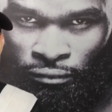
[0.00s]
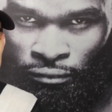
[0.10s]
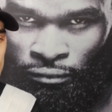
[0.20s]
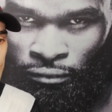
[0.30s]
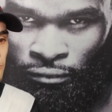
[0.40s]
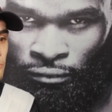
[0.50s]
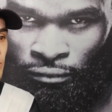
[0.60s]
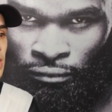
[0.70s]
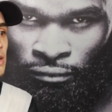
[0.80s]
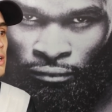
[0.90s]

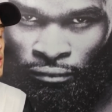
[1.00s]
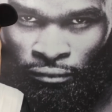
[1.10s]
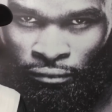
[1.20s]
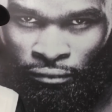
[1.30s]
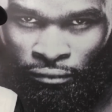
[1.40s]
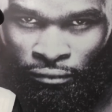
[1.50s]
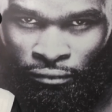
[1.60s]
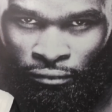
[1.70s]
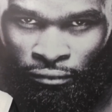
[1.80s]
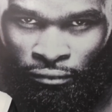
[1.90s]

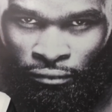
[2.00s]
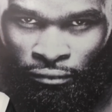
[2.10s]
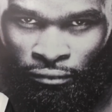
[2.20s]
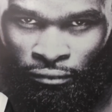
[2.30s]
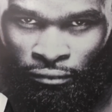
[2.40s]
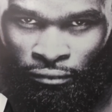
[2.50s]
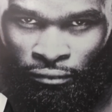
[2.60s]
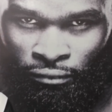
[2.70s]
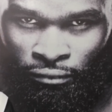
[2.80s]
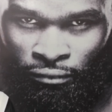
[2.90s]

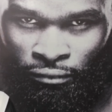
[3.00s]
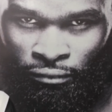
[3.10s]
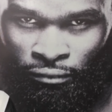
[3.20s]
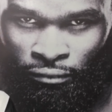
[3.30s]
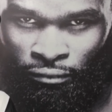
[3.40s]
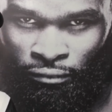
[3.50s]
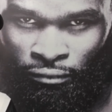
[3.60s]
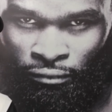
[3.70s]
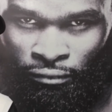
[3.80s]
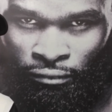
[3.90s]

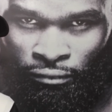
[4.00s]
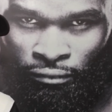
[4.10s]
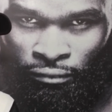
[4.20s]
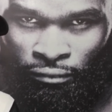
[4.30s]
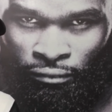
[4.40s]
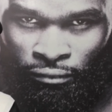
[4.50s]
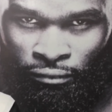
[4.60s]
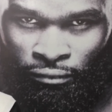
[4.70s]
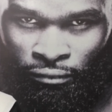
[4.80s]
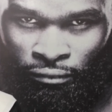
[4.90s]

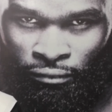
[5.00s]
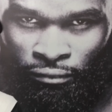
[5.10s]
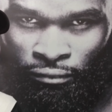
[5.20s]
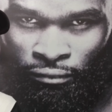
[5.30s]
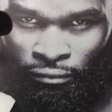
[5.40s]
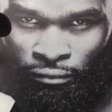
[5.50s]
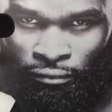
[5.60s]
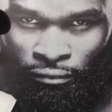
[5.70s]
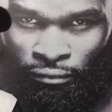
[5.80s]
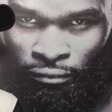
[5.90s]

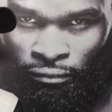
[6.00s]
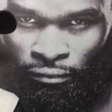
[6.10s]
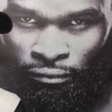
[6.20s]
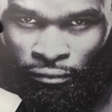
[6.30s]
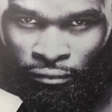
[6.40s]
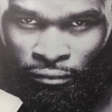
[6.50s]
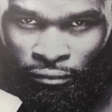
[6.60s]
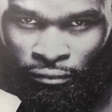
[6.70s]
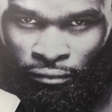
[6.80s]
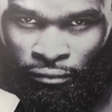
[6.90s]

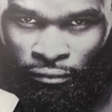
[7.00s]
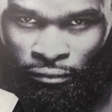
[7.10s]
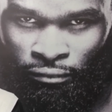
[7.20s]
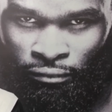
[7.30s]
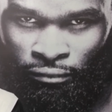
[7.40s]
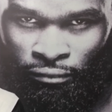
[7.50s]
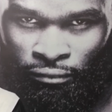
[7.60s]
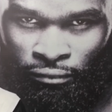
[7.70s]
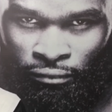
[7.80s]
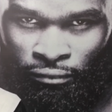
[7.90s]
(silent)